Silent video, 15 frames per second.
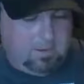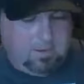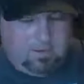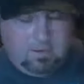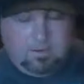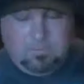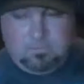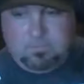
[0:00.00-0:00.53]
a,
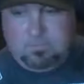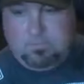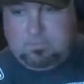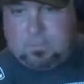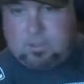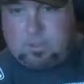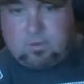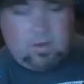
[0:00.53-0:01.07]
a,
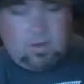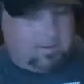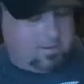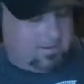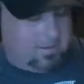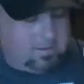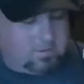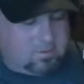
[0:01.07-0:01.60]

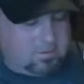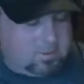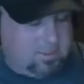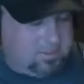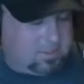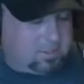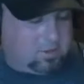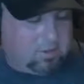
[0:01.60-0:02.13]

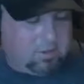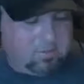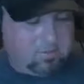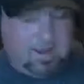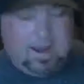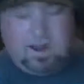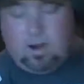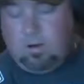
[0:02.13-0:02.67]
strategical
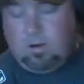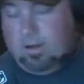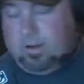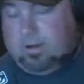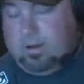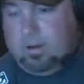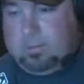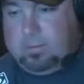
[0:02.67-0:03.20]
error
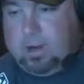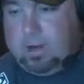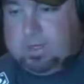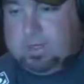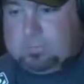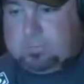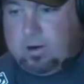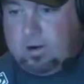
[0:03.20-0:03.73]
on on
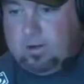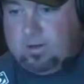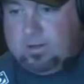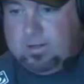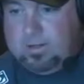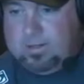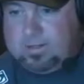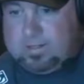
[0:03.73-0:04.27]
Perry's part
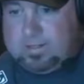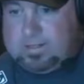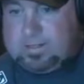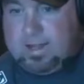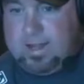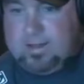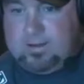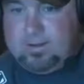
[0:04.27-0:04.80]
to
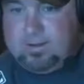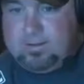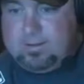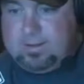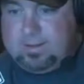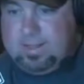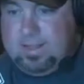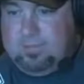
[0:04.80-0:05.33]
decide to
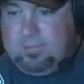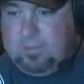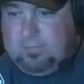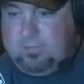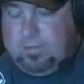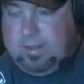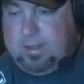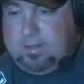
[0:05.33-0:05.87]
to leave the
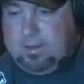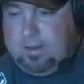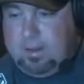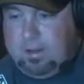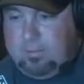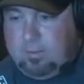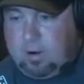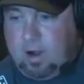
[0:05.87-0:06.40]
feet,
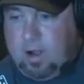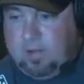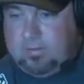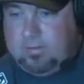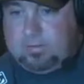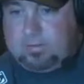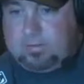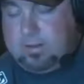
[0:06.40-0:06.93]
uh, where
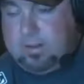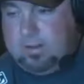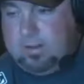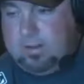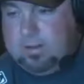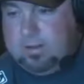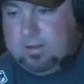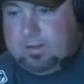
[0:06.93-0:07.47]
obviously
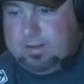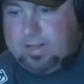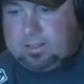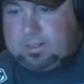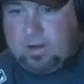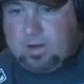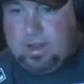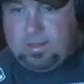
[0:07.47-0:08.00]

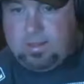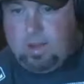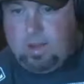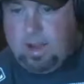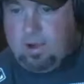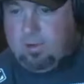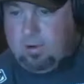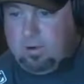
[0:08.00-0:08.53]
that's where he had the
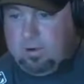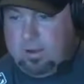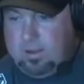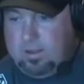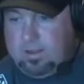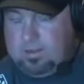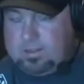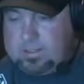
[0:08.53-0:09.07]
power
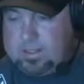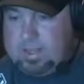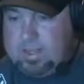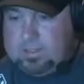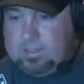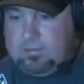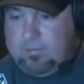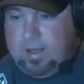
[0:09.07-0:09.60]
and, and the
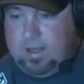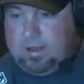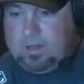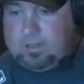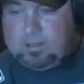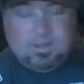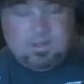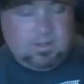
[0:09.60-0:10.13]
size
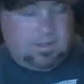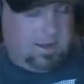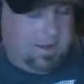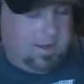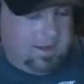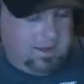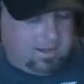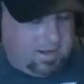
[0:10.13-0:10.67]
advantage,
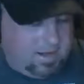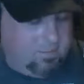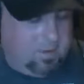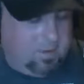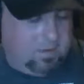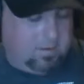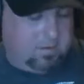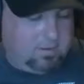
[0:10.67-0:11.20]
and, and kind of
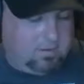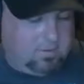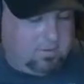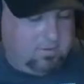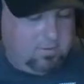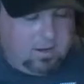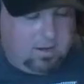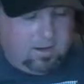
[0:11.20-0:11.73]
went into
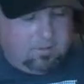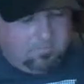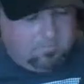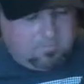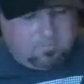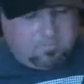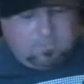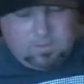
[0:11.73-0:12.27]
to uh,
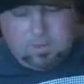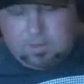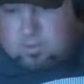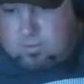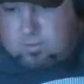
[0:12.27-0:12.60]
you know